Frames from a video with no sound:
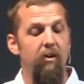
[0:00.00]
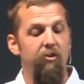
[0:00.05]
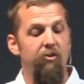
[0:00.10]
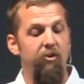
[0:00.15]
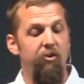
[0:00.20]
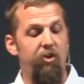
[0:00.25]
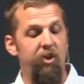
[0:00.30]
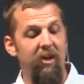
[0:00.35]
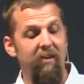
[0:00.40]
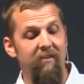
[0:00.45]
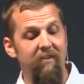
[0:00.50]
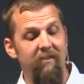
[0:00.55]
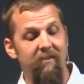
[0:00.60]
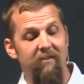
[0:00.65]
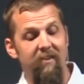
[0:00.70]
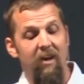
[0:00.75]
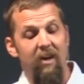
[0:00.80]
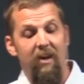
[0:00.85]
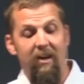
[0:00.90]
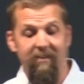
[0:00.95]
So
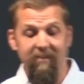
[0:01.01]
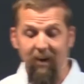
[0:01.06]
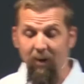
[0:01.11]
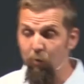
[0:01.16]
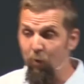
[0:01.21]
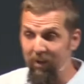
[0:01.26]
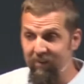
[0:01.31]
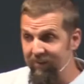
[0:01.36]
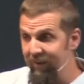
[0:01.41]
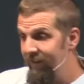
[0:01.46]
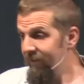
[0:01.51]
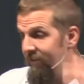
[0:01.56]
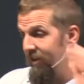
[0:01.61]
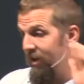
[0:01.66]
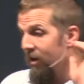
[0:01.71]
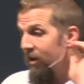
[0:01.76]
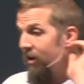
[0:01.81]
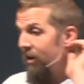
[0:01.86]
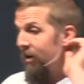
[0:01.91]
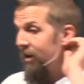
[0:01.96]
Jesus, he's like, what's
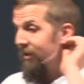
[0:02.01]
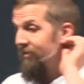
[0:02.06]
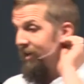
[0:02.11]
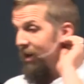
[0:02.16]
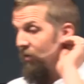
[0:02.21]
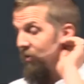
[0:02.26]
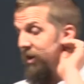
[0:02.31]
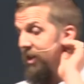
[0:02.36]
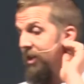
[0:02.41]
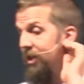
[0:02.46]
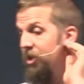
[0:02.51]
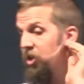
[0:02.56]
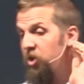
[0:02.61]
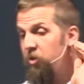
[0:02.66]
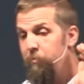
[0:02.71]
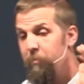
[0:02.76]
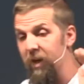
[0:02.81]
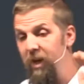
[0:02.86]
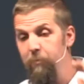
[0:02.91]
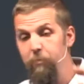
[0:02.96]
easier? He's like, religious
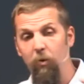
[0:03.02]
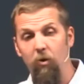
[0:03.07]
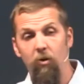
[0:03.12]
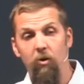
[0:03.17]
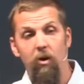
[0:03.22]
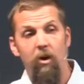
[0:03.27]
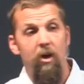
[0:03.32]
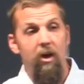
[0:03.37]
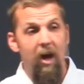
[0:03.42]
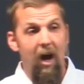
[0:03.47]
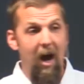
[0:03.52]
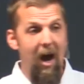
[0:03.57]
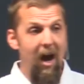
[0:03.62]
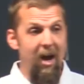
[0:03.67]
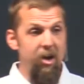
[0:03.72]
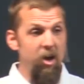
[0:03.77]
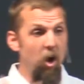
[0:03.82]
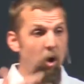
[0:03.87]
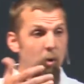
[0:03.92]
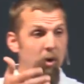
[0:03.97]
people, I
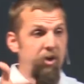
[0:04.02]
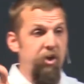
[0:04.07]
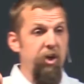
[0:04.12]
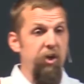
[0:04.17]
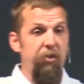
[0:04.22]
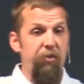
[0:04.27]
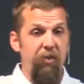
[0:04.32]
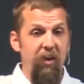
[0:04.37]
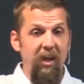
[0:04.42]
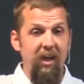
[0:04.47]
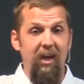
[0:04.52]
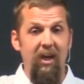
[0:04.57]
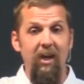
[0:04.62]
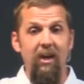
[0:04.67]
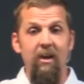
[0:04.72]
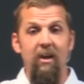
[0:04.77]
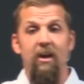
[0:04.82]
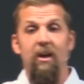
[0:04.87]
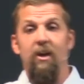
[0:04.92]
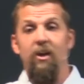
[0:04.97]
know what you're
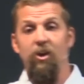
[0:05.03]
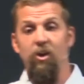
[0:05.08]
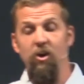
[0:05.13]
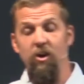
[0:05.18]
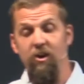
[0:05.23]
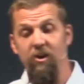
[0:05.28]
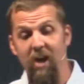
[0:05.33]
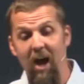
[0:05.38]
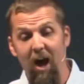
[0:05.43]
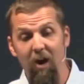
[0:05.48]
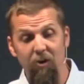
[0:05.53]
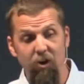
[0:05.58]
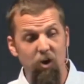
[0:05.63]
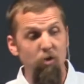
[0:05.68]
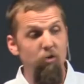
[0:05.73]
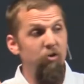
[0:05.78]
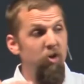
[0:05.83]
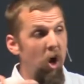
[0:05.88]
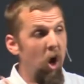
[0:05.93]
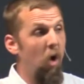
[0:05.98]
thinking. You, now
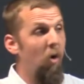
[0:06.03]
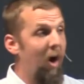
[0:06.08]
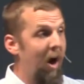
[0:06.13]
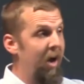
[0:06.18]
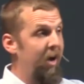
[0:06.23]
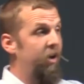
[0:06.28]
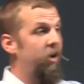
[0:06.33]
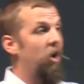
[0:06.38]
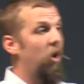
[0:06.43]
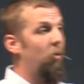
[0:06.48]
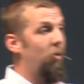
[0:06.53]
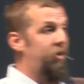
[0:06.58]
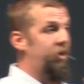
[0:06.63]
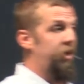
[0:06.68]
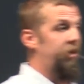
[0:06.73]
you know I know what